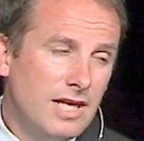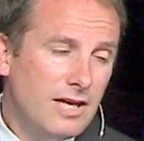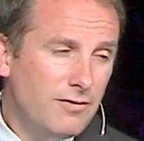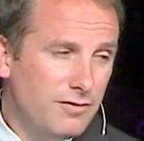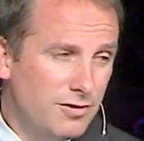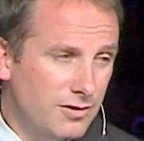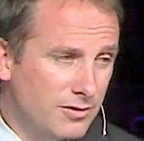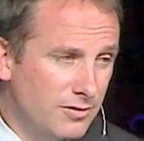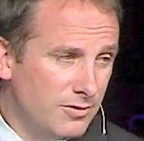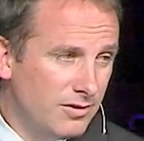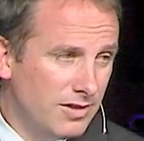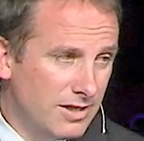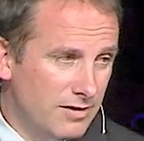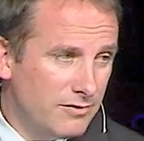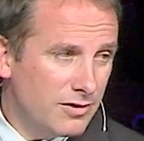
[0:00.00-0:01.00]
If you
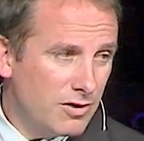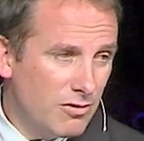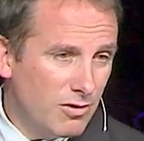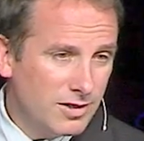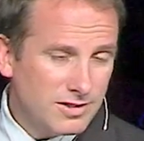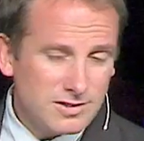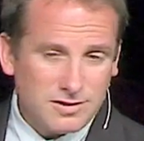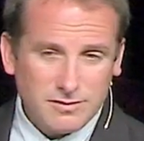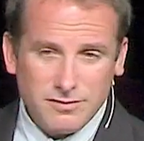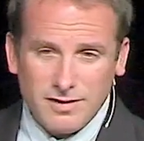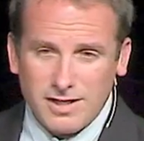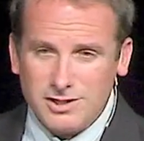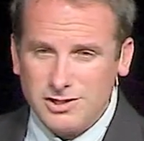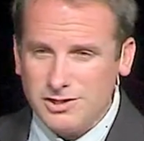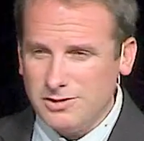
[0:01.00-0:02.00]
live according to the
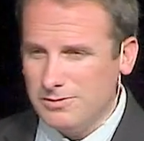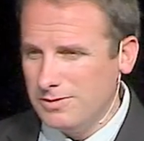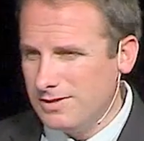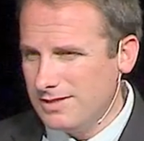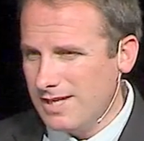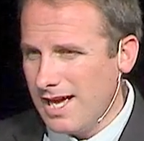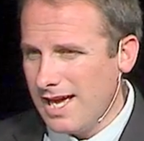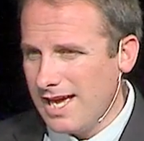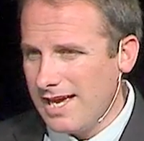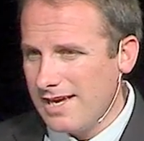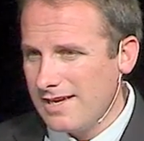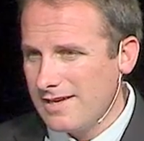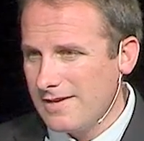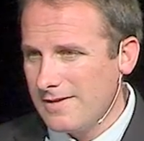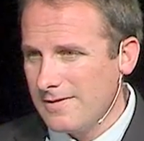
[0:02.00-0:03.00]
flesh, you will die.